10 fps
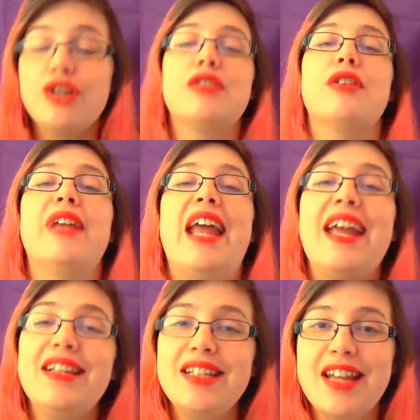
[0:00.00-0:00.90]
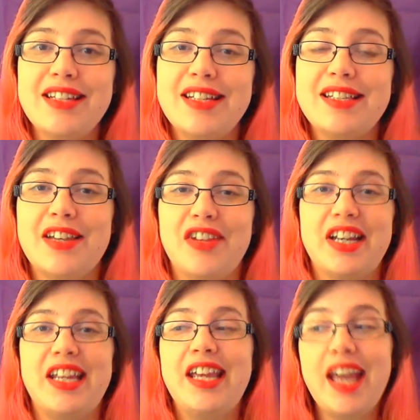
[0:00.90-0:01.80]
So in
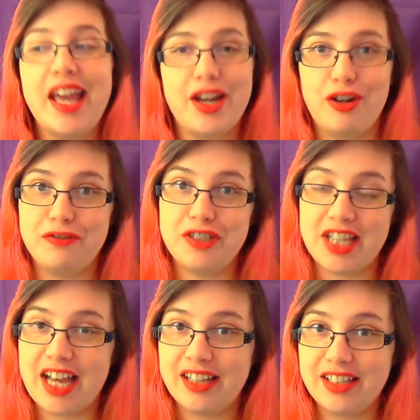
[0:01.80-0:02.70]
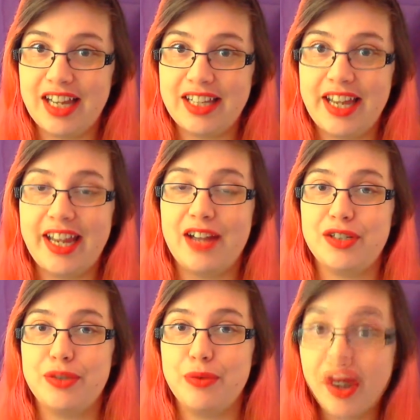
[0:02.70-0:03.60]
1887, he headed off to the LA
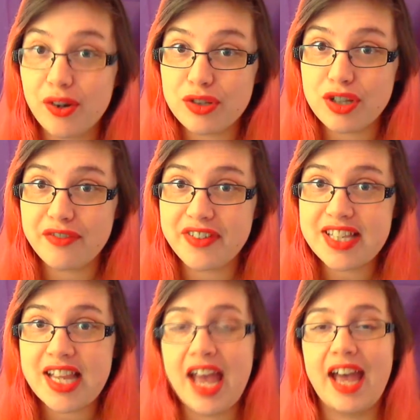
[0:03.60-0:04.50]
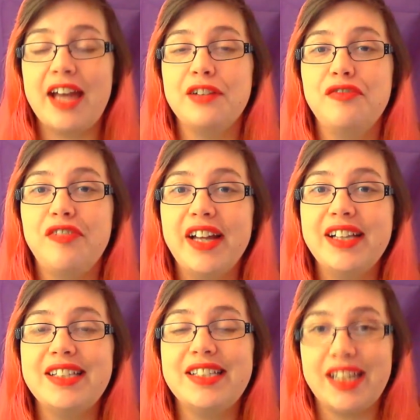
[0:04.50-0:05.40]
County Records Office and
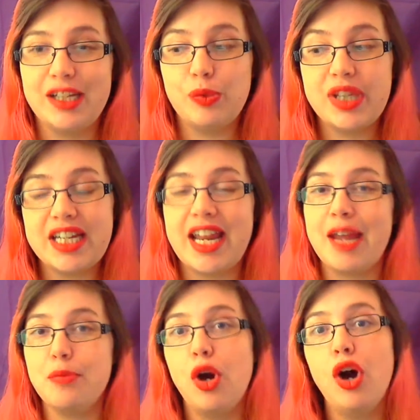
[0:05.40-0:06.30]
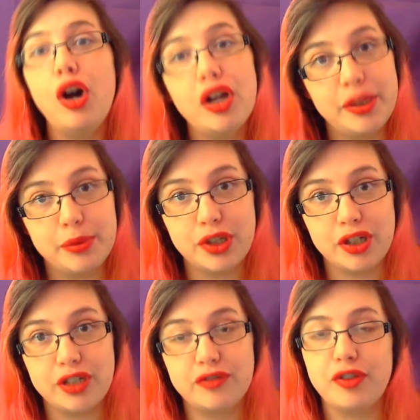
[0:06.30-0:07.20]
filed a deed with the name Hollywood
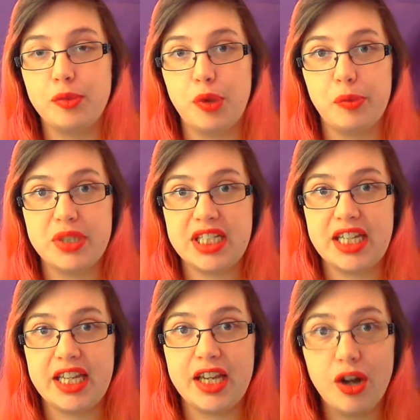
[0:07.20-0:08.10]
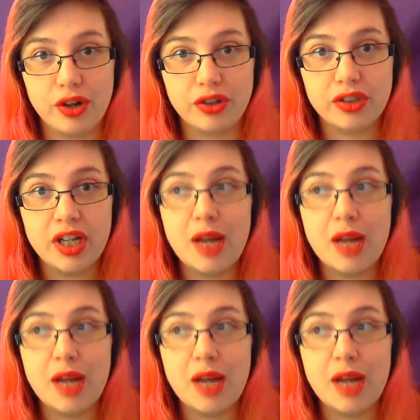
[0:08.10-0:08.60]
on it for the property he owned,